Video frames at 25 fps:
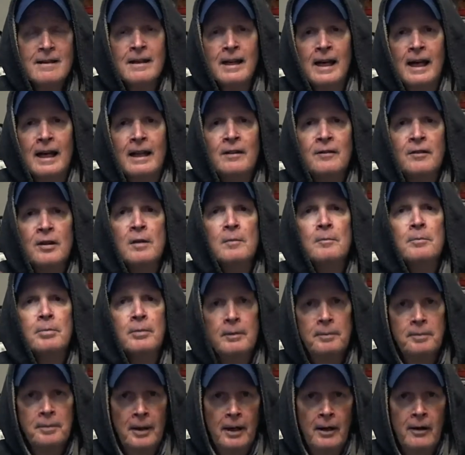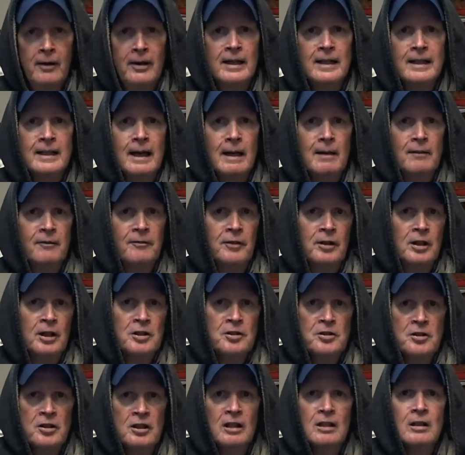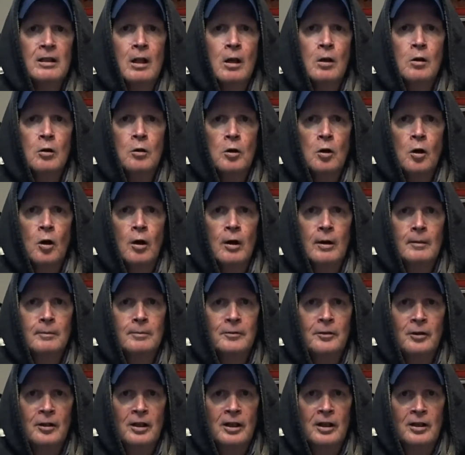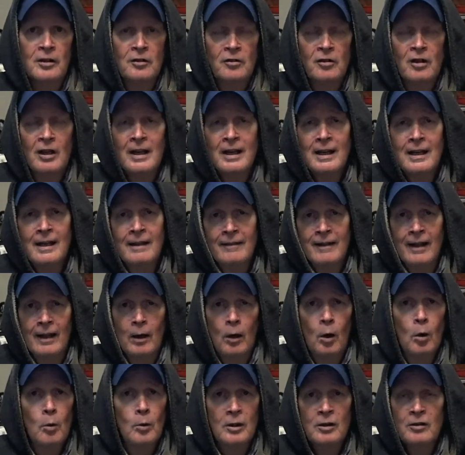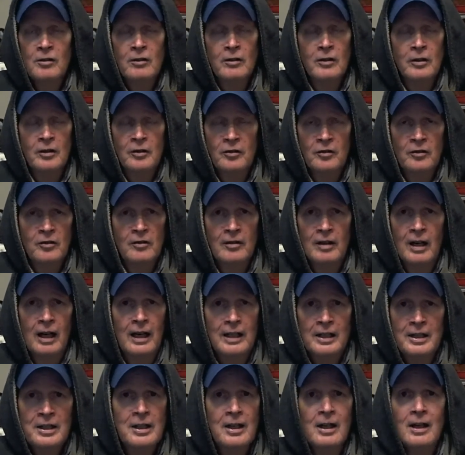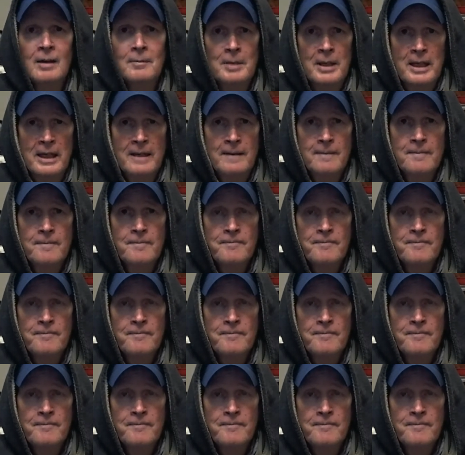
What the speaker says: and then preparing that fish in a low-carb dish that always looks yummy.